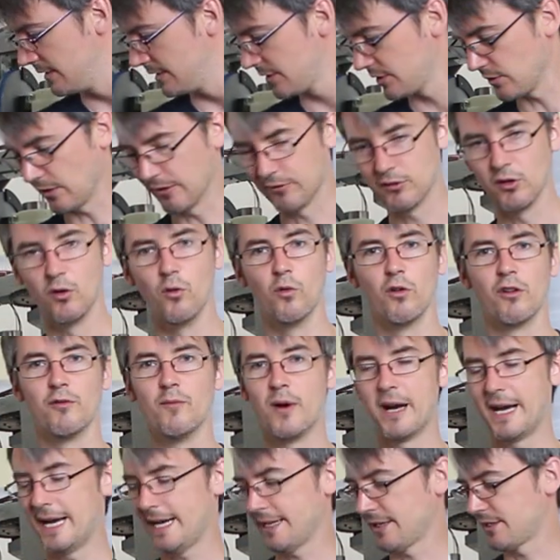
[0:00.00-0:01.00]
So I've got all
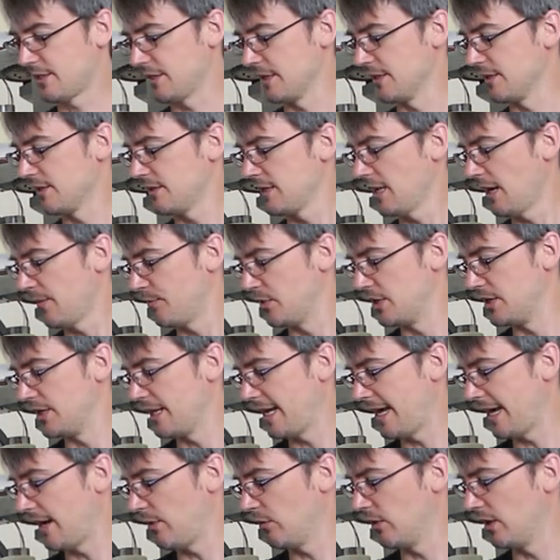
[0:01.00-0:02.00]
of my axes. The up and
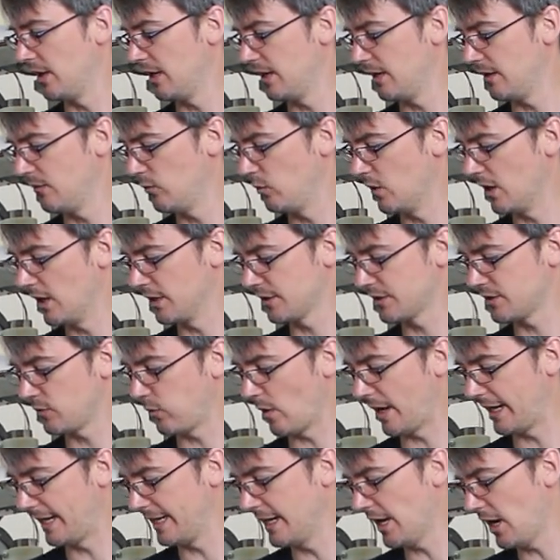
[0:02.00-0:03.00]
down works
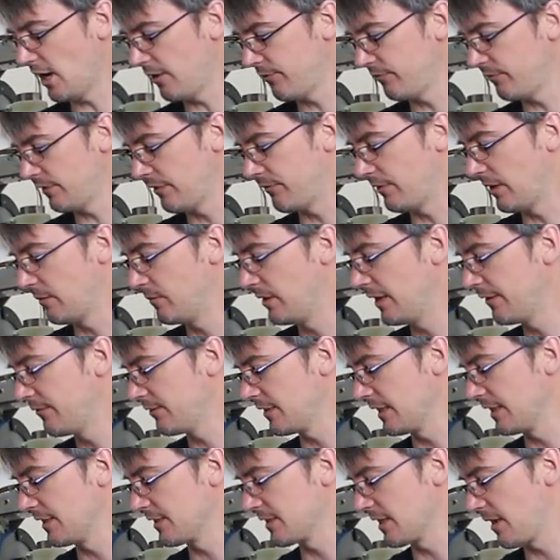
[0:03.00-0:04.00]
well enough. If I'm
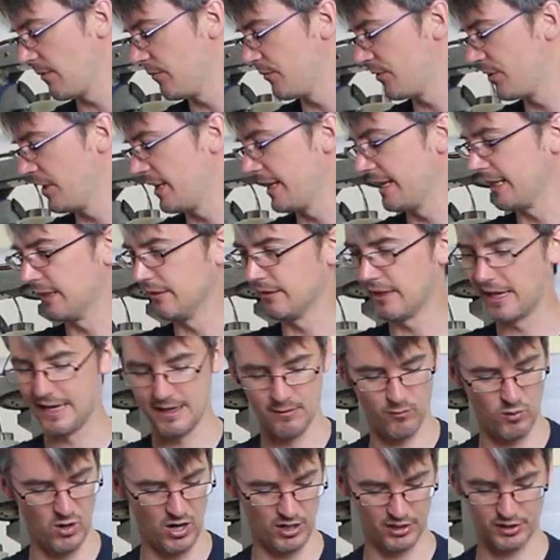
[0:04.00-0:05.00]
lifting something, then
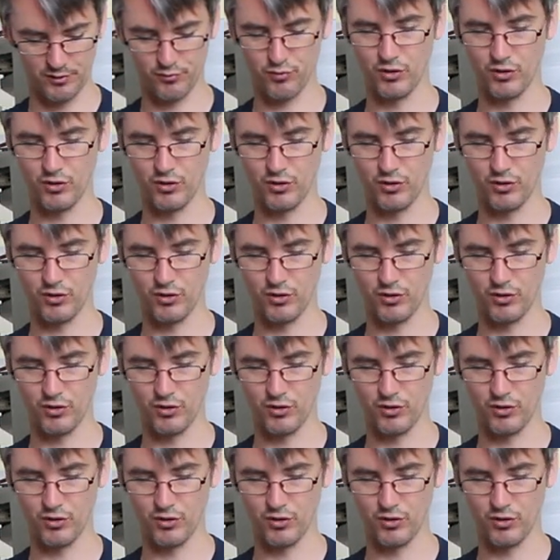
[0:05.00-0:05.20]
it works